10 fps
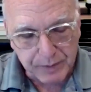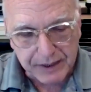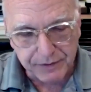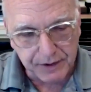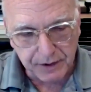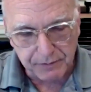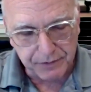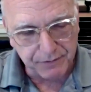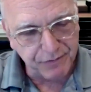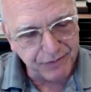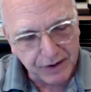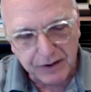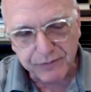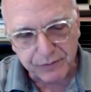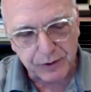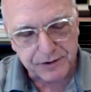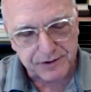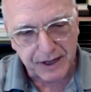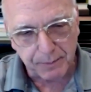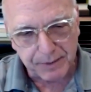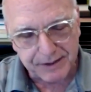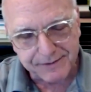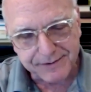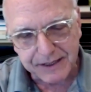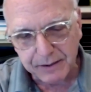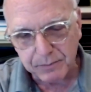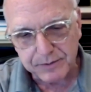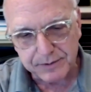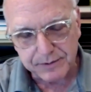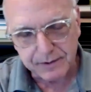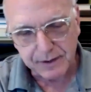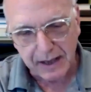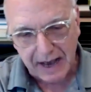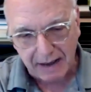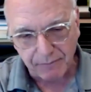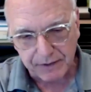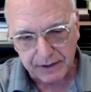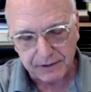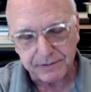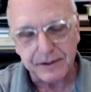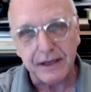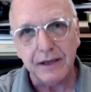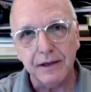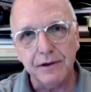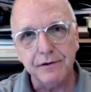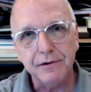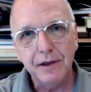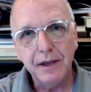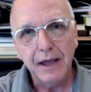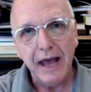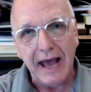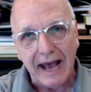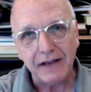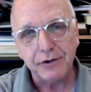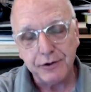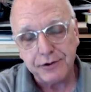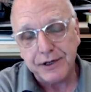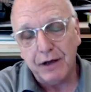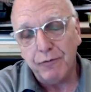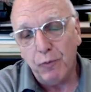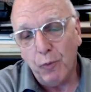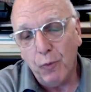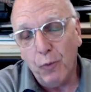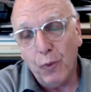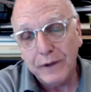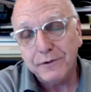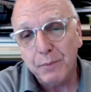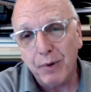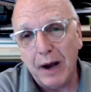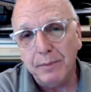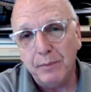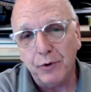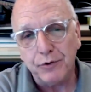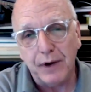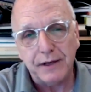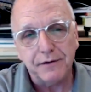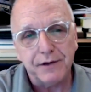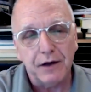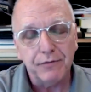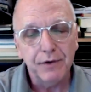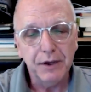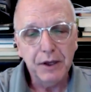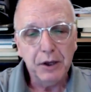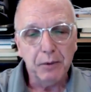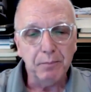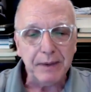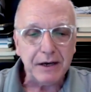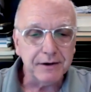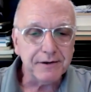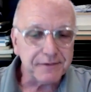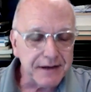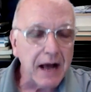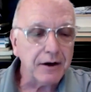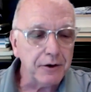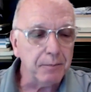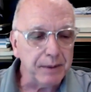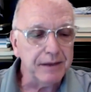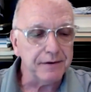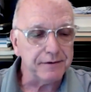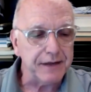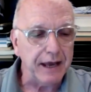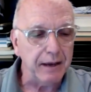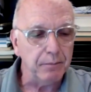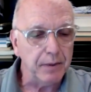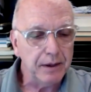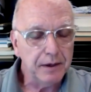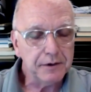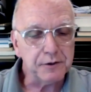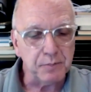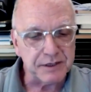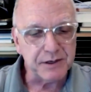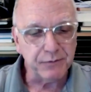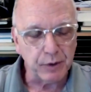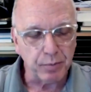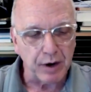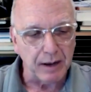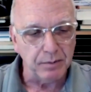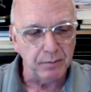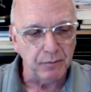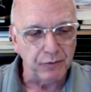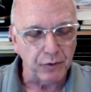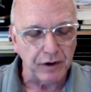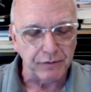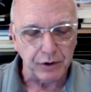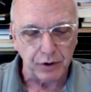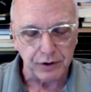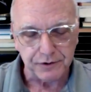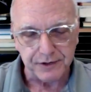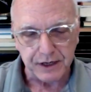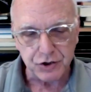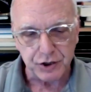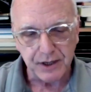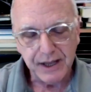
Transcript: me, the very first step, and it seems obvious, is ask yourself, what's the problem we're trying to solve? Because it's not going to be the same specific problem for every organization.